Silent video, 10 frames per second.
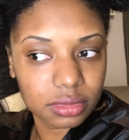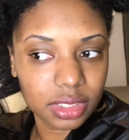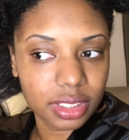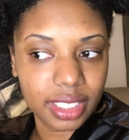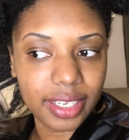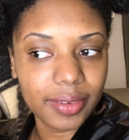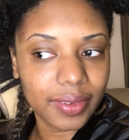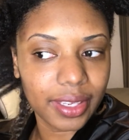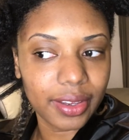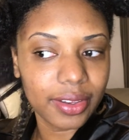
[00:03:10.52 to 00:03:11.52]
There we
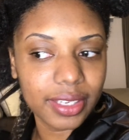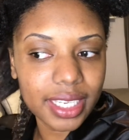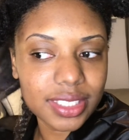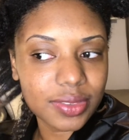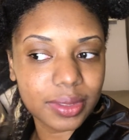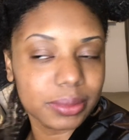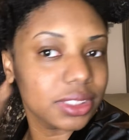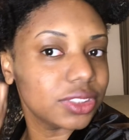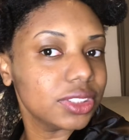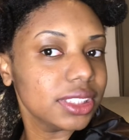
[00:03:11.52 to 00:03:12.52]
go. That's what I'm
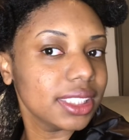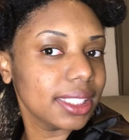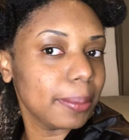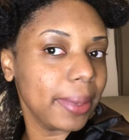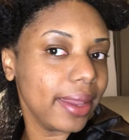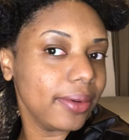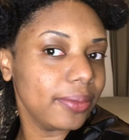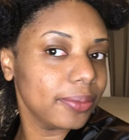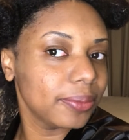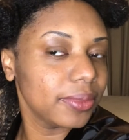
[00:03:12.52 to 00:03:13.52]
talking about.
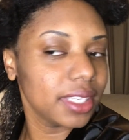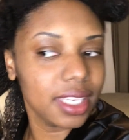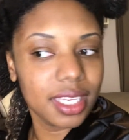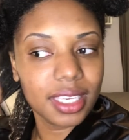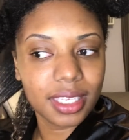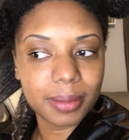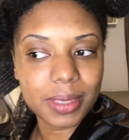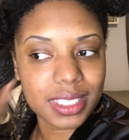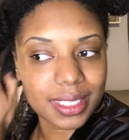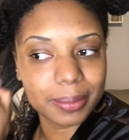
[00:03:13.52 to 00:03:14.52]
Give me
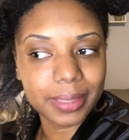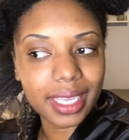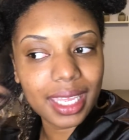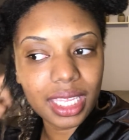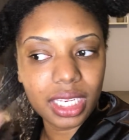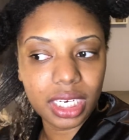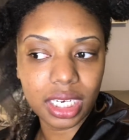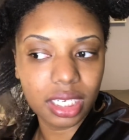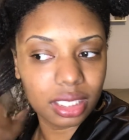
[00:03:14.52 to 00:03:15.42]
some color.